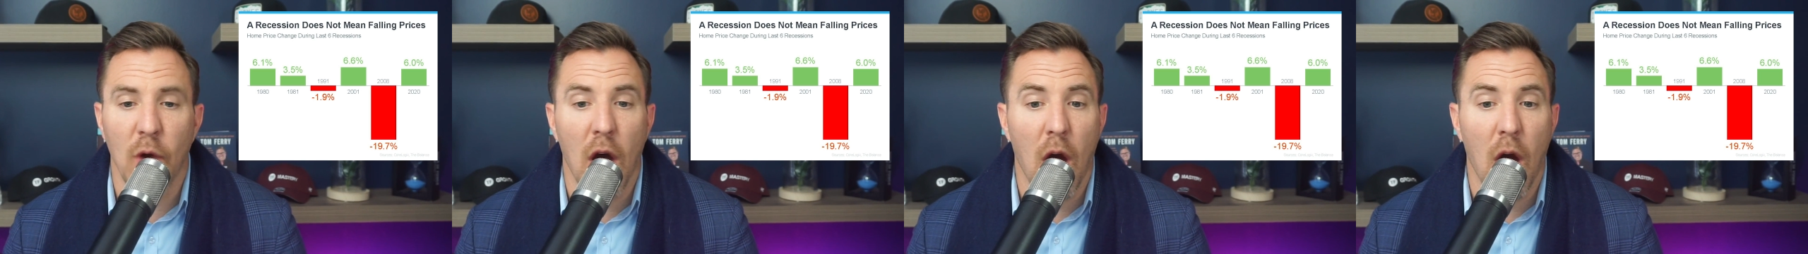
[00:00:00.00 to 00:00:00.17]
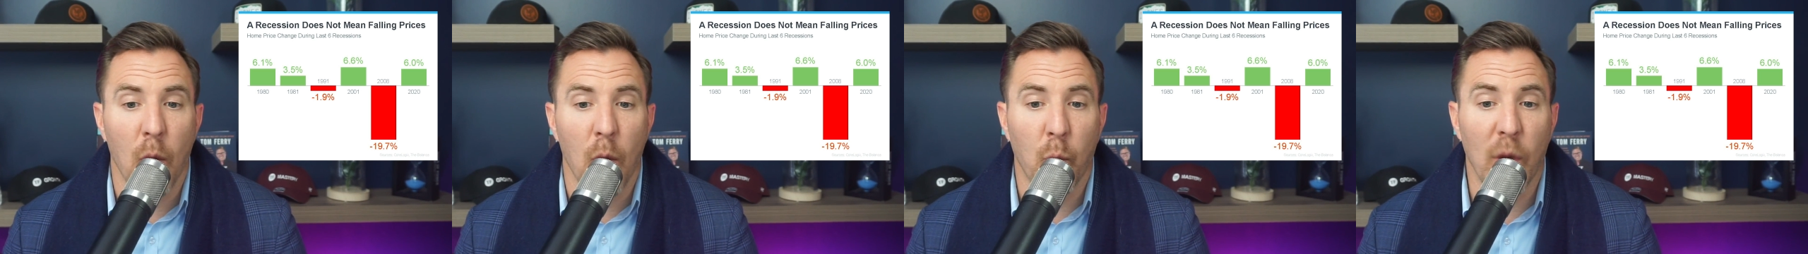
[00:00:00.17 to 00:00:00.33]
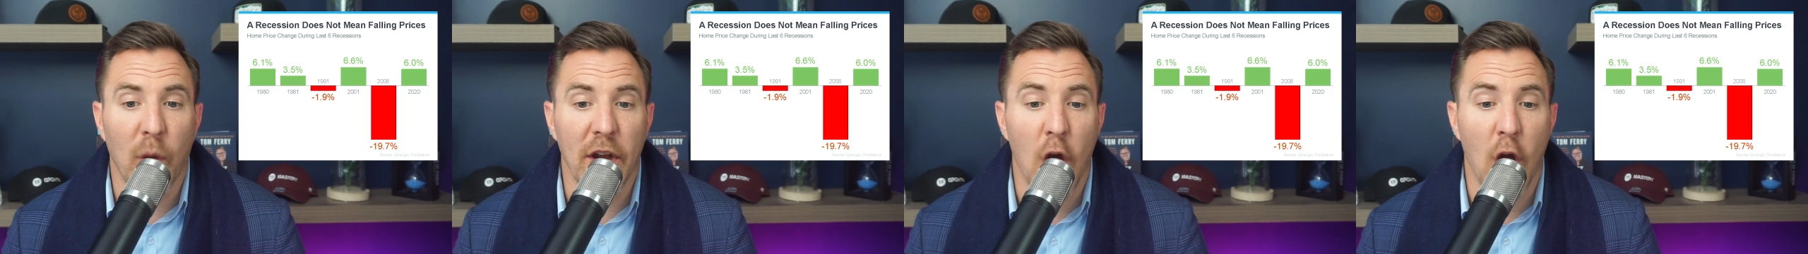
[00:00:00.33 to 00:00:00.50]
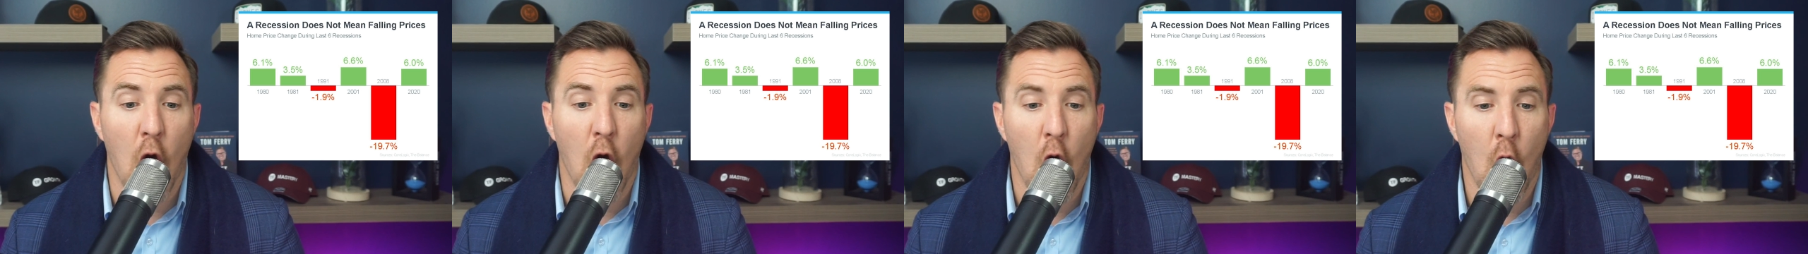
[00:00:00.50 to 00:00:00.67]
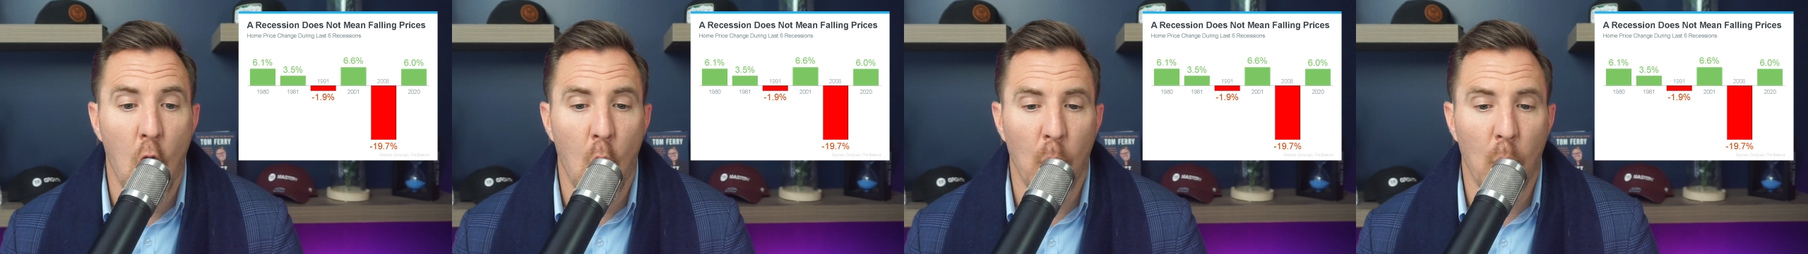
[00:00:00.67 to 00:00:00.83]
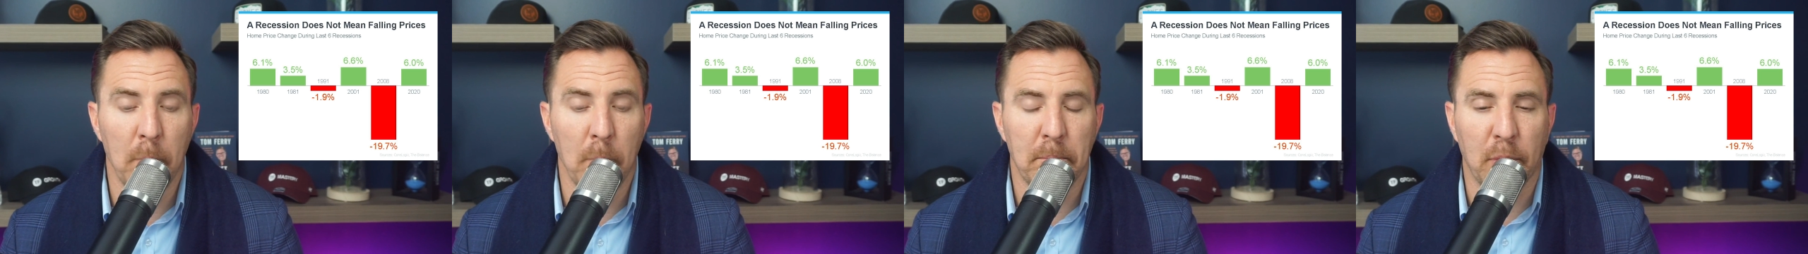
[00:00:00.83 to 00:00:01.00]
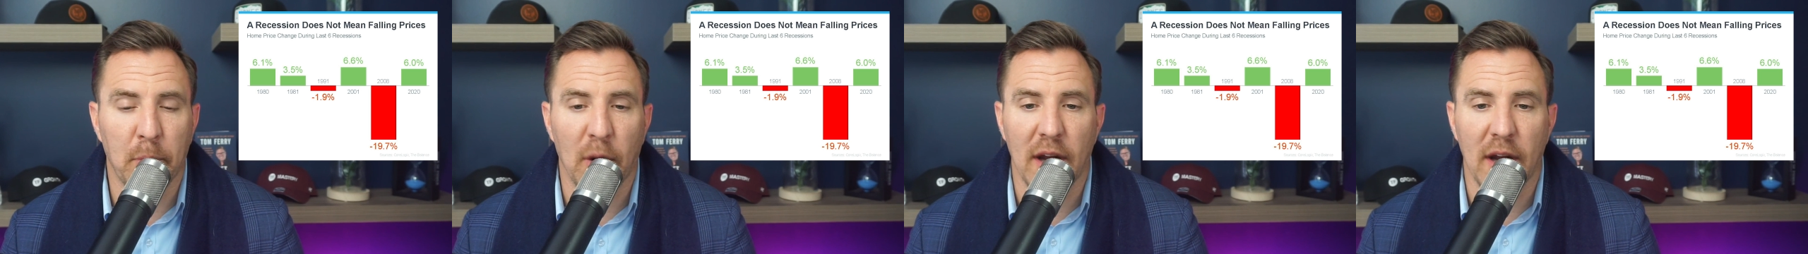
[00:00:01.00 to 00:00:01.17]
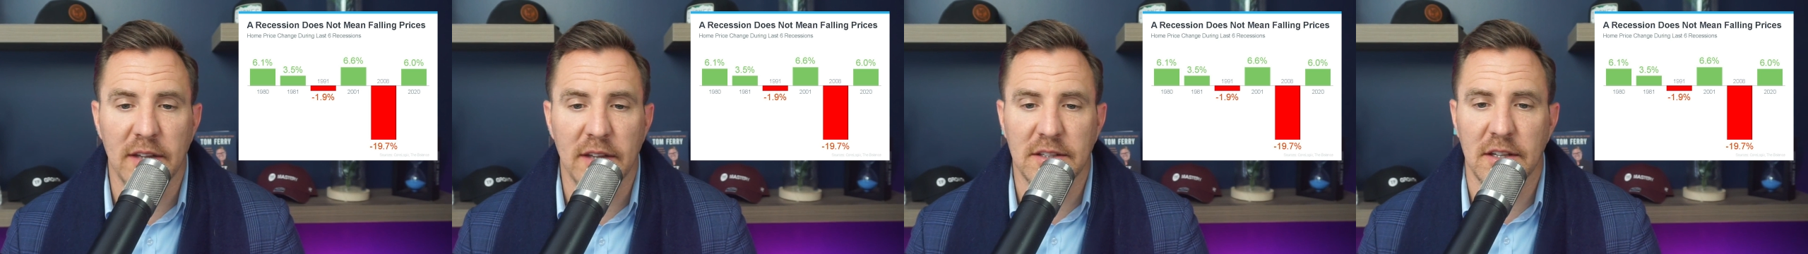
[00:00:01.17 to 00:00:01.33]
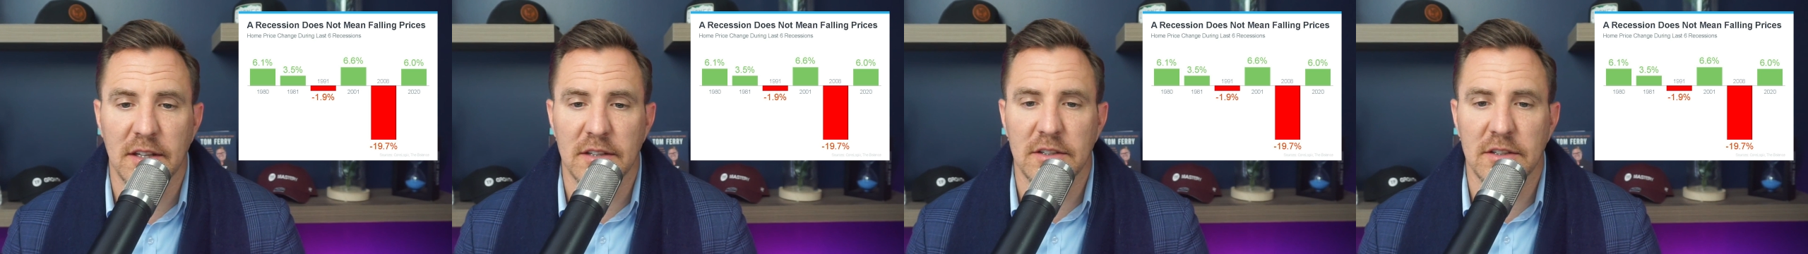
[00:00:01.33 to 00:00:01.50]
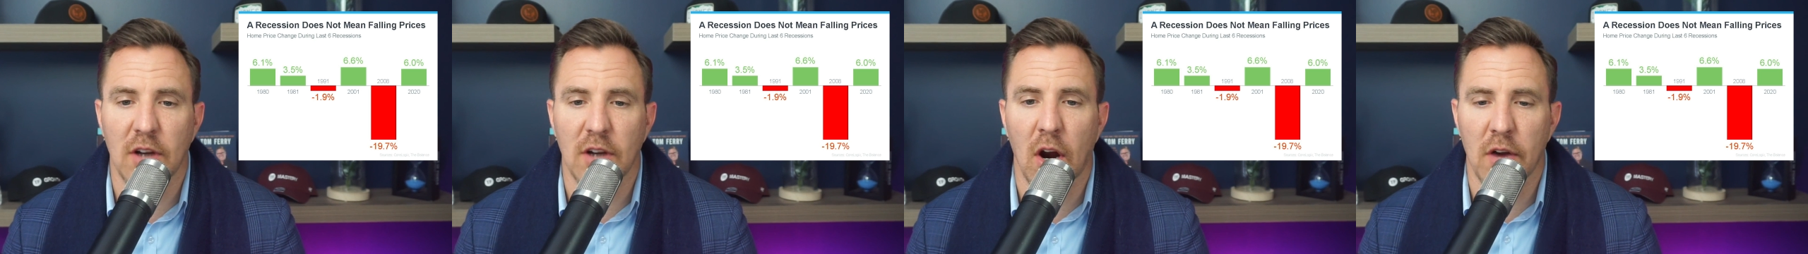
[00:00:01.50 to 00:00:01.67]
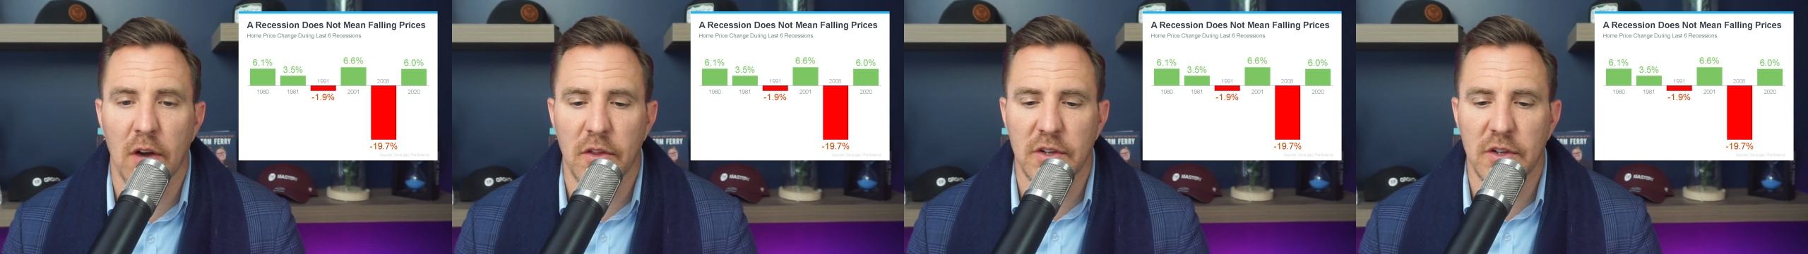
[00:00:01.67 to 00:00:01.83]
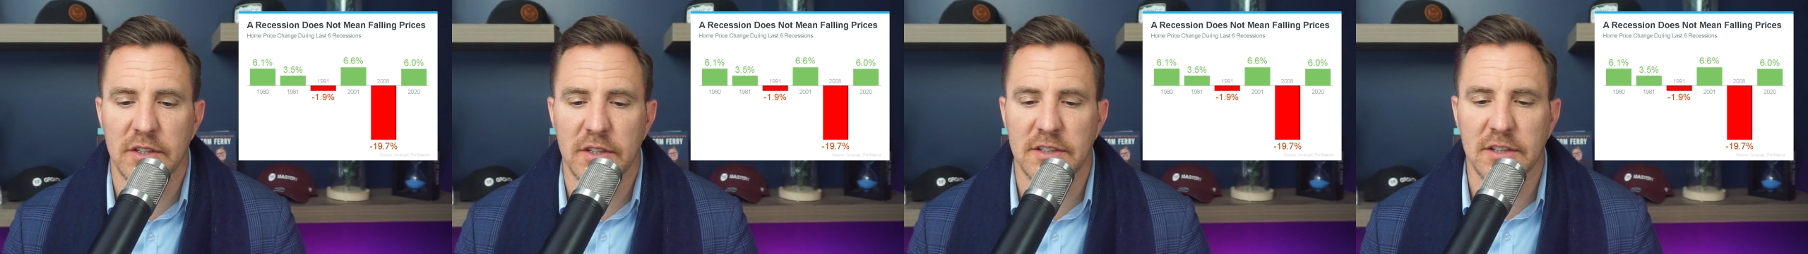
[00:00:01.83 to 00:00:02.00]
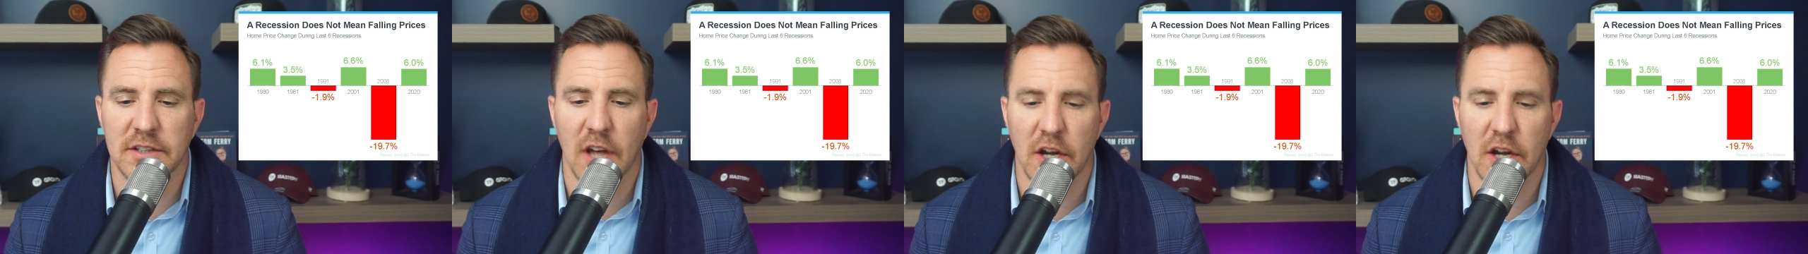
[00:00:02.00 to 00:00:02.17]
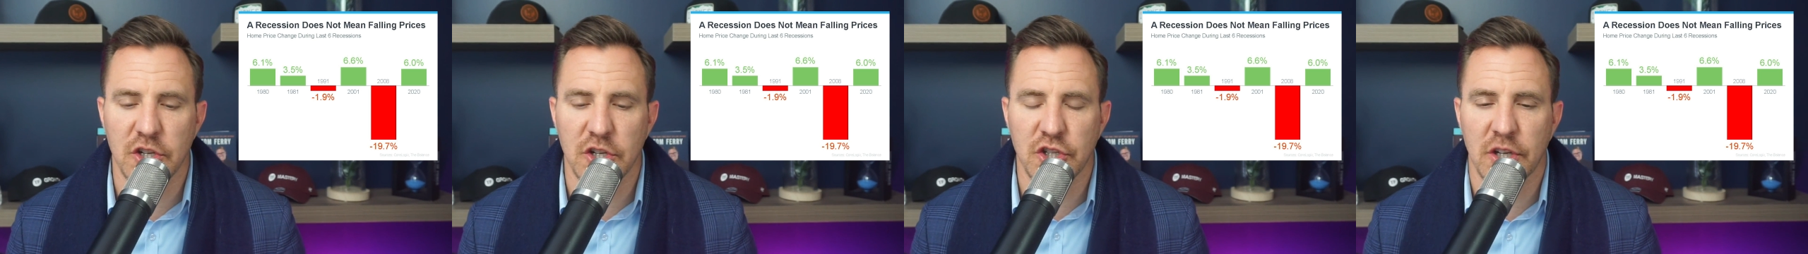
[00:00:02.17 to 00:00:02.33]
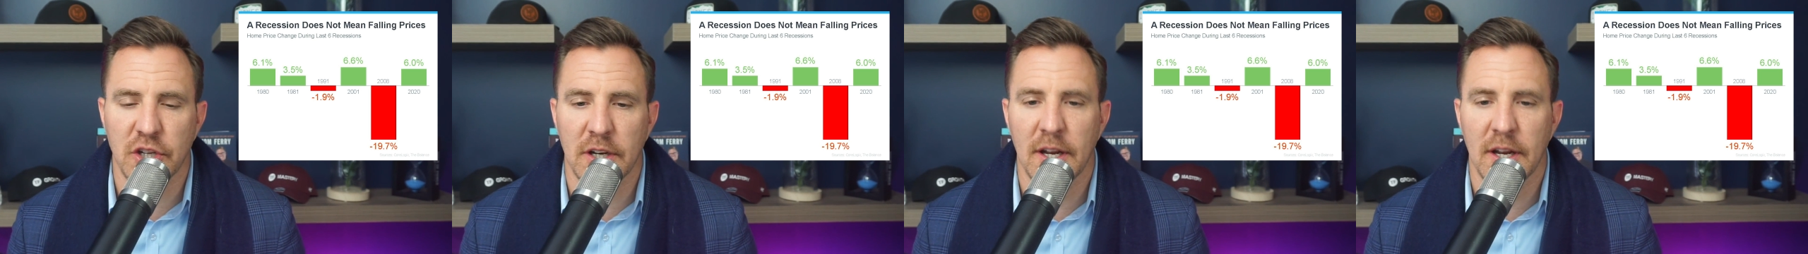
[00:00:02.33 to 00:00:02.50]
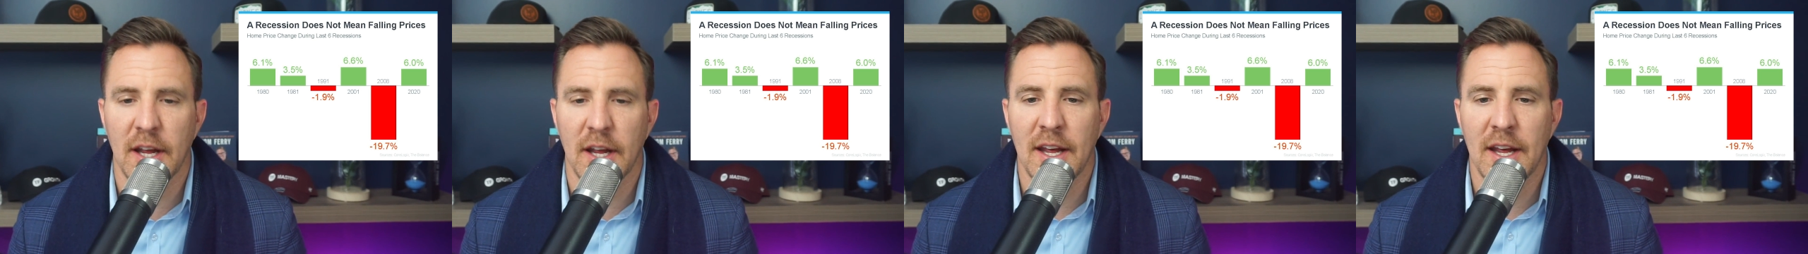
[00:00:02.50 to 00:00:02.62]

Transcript: when home prices are the discussion